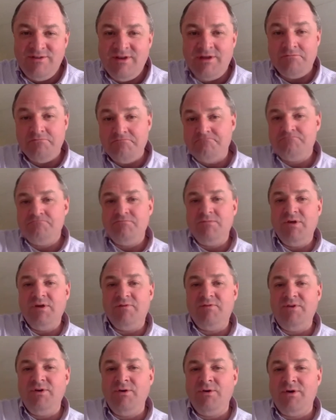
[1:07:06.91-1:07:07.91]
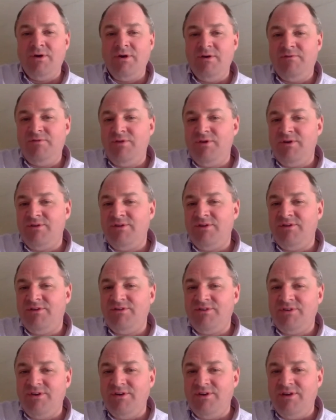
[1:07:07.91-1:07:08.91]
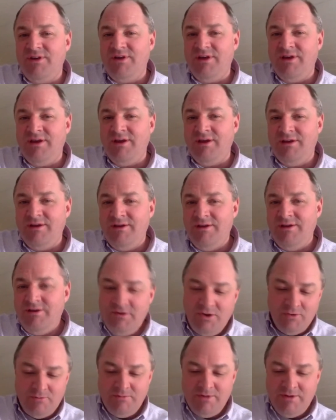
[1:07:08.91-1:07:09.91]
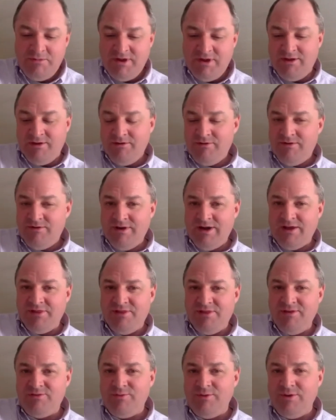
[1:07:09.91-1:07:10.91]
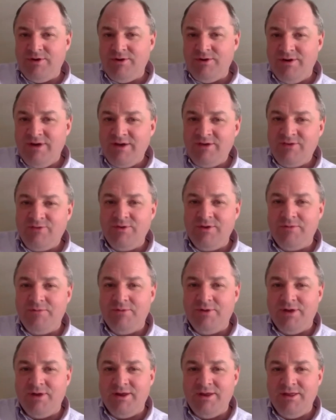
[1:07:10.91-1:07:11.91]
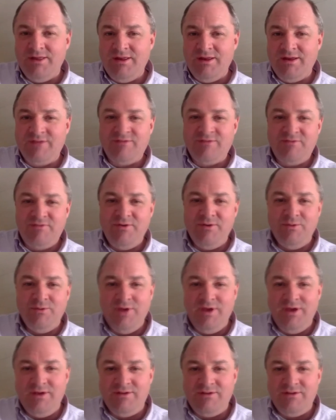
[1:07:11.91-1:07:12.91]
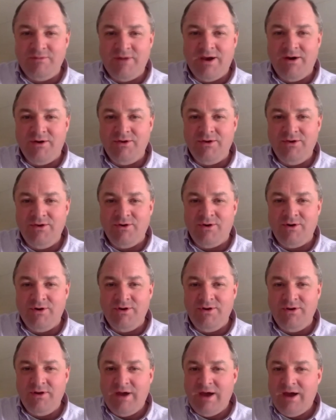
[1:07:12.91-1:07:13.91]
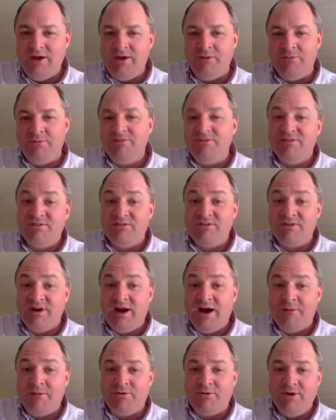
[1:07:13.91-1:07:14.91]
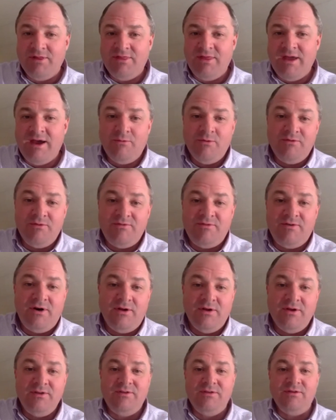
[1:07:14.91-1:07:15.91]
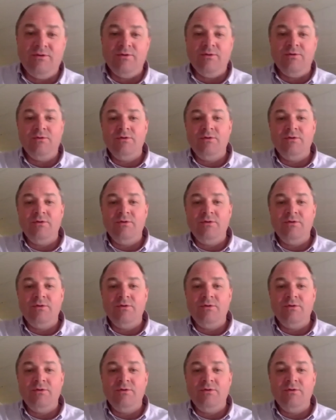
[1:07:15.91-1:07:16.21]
Like if there's uncertainty, maybe not this week or next week, but in the next few weeks about how your business is going to operate, that would fall into